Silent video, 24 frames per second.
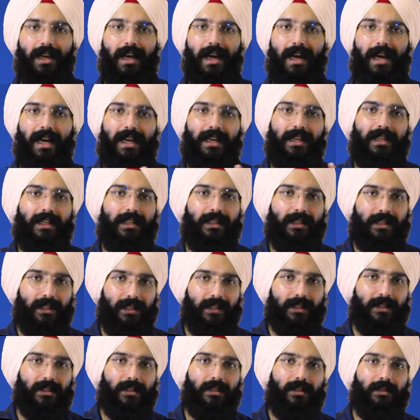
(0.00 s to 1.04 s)
and
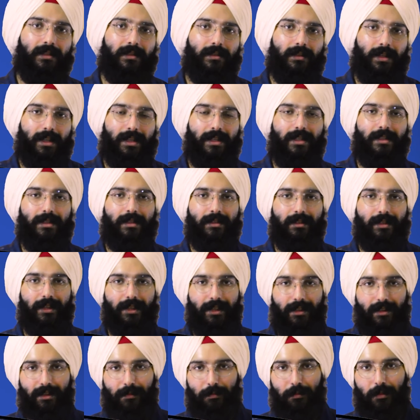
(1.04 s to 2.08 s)
this is the
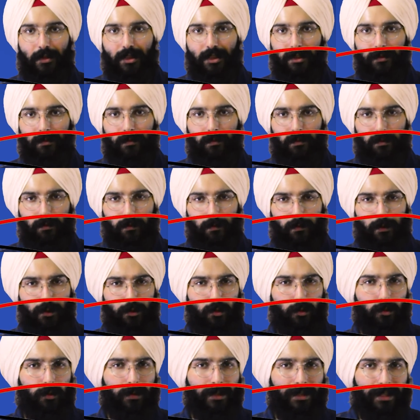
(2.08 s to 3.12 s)
ecliptic which
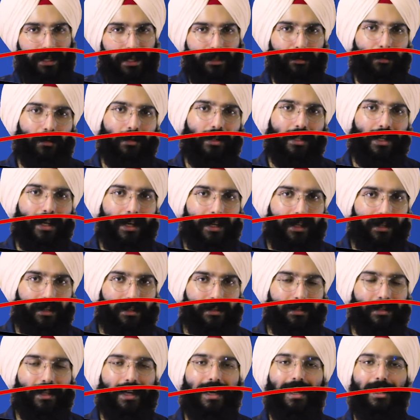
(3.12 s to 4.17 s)
would be measure the
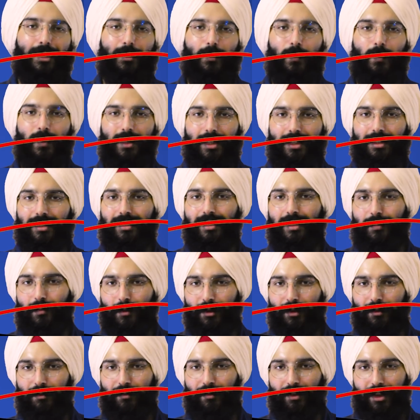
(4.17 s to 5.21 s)
angle at
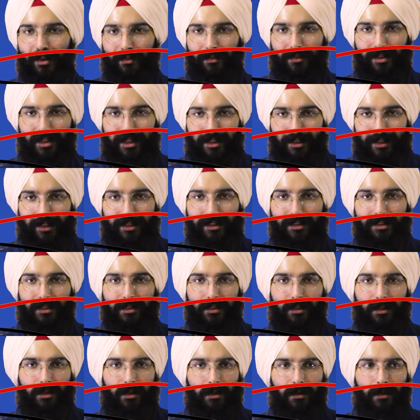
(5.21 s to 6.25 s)
23.5 degrees.
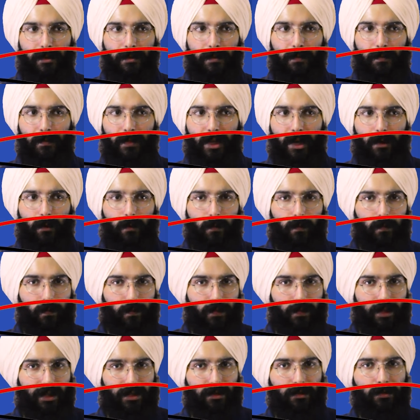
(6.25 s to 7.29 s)
Now,
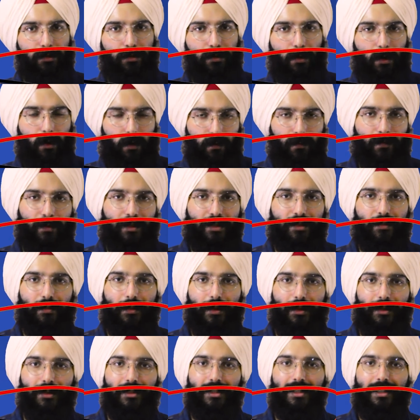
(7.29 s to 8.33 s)
it is obvious
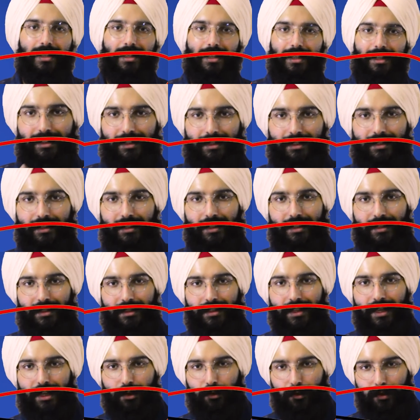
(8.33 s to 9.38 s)
because this
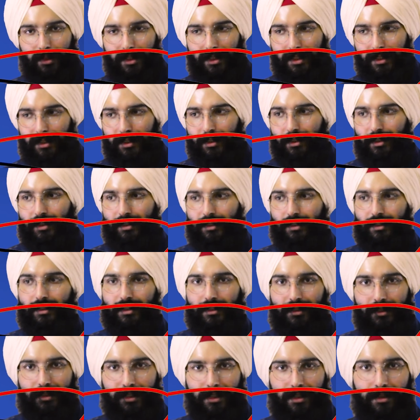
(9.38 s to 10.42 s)
is actually the Earth's
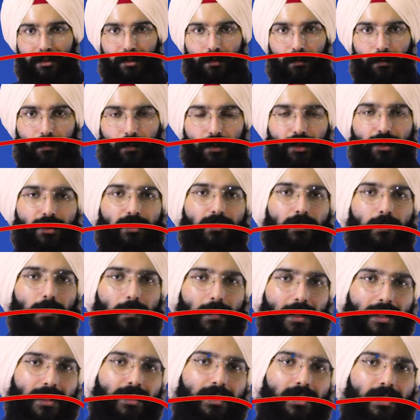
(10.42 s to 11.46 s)
tilt which is
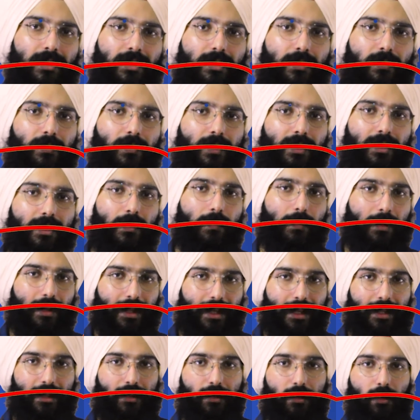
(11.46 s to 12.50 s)
measured with the
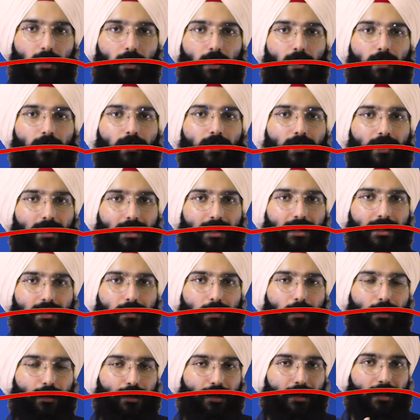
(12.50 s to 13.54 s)
plane of Earth's
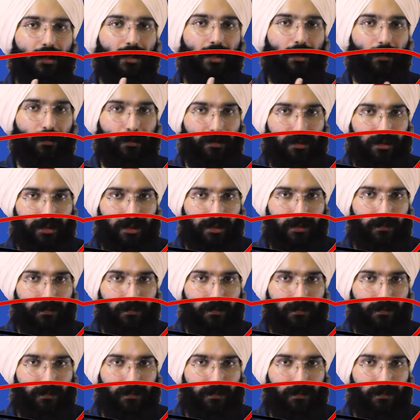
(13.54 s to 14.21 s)
motion around Sun.